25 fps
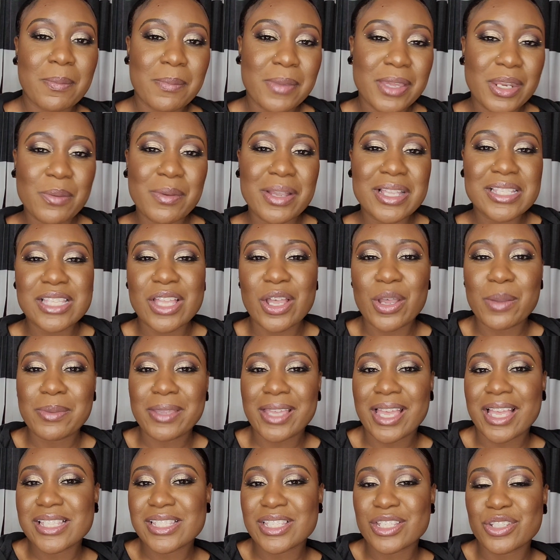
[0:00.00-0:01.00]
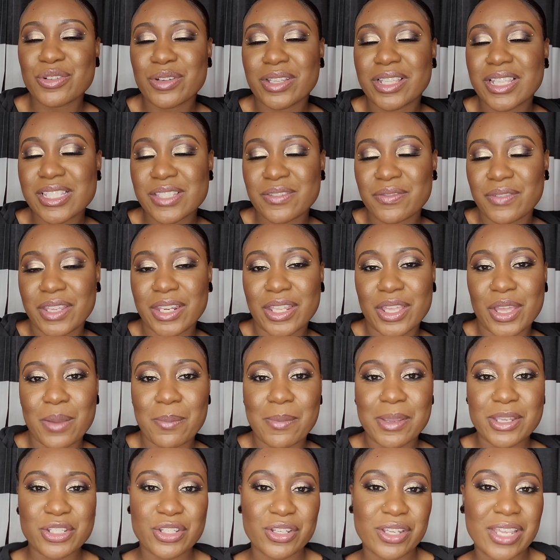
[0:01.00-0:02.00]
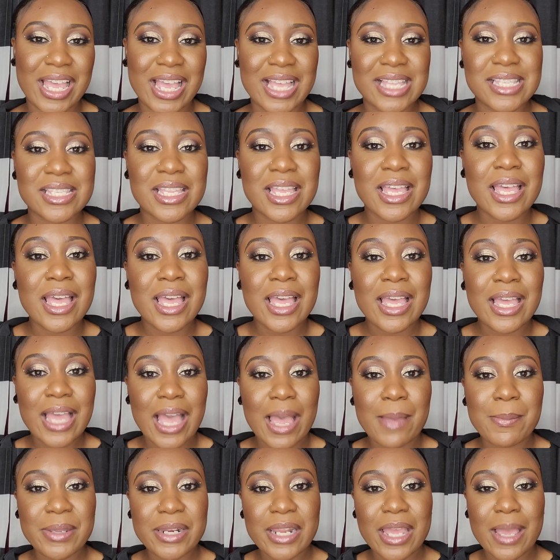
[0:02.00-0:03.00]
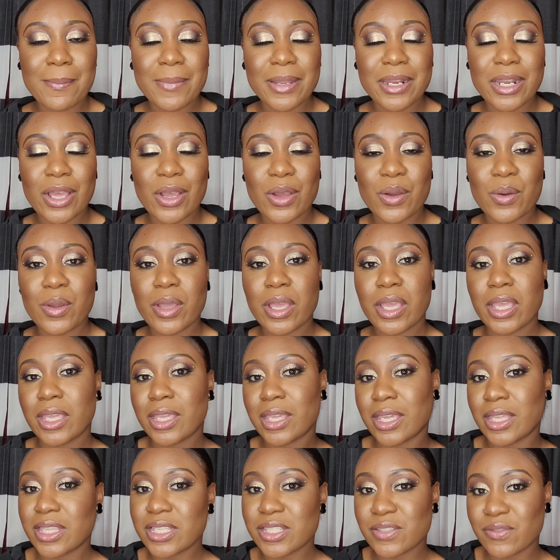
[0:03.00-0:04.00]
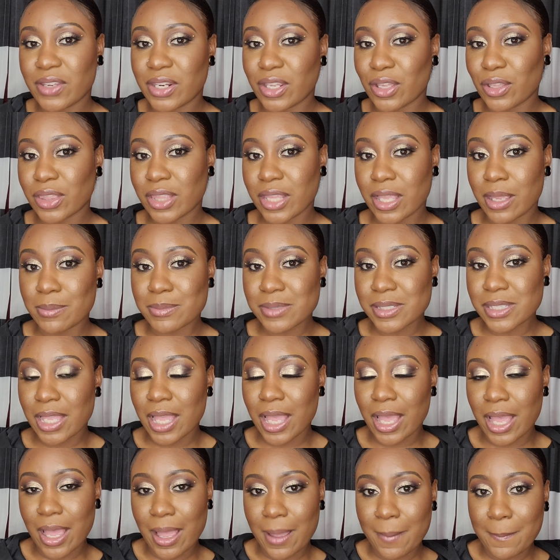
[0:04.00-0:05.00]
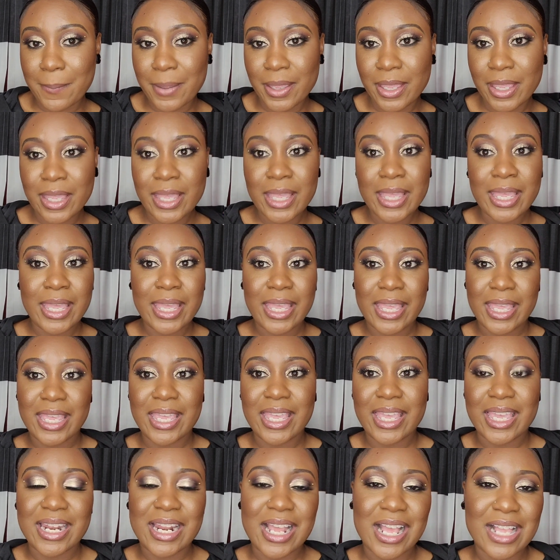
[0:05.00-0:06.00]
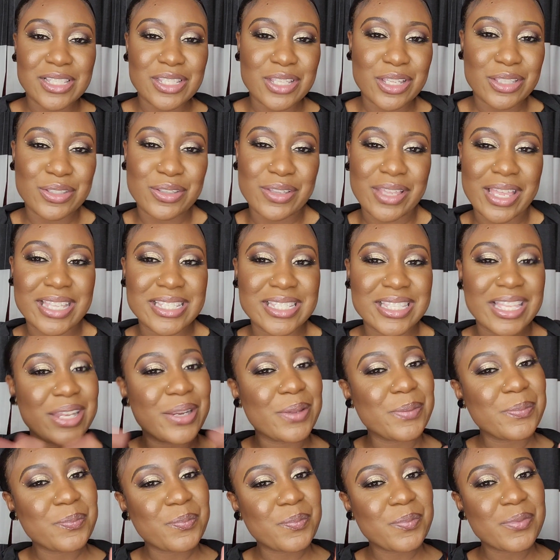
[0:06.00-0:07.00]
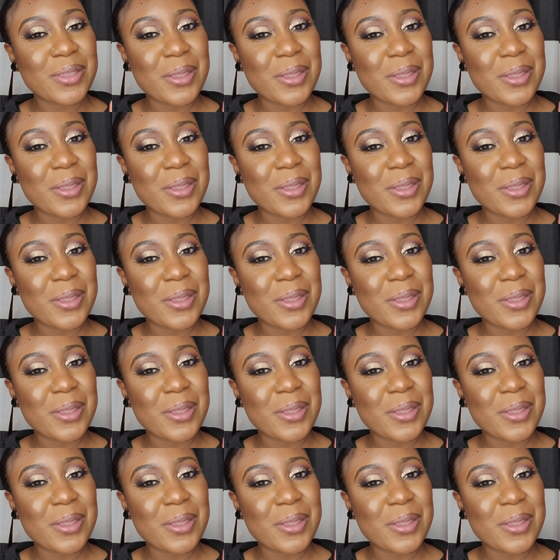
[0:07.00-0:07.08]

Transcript: But anyways, I hope you guys enjoyed this video. Make sure you guys comment down below, give this video a thumbs up, and I'll talk to you guys later.